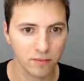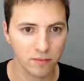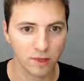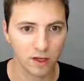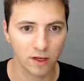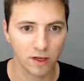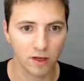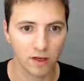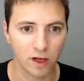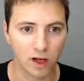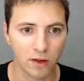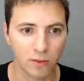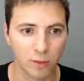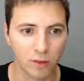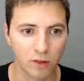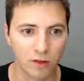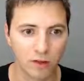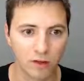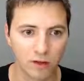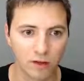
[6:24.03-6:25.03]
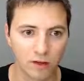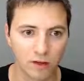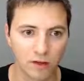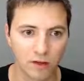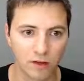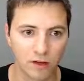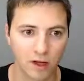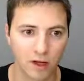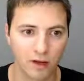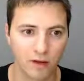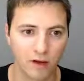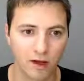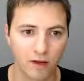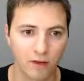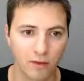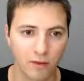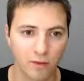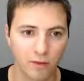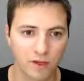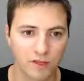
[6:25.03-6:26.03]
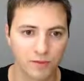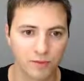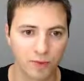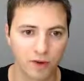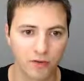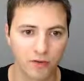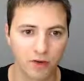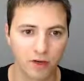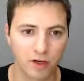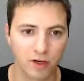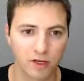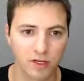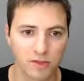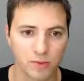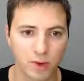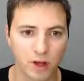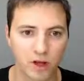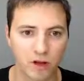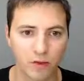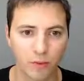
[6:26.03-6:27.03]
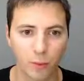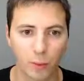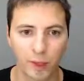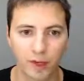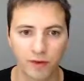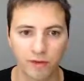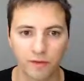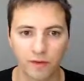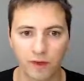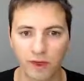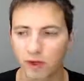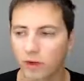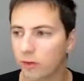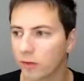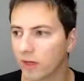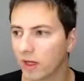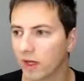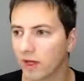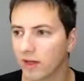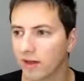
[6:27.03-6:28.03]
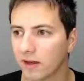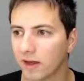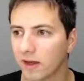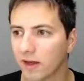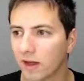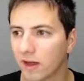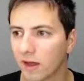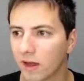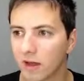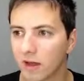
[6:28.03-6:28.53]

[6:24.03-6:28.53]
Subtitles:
I always prefer this one with the Thing utility.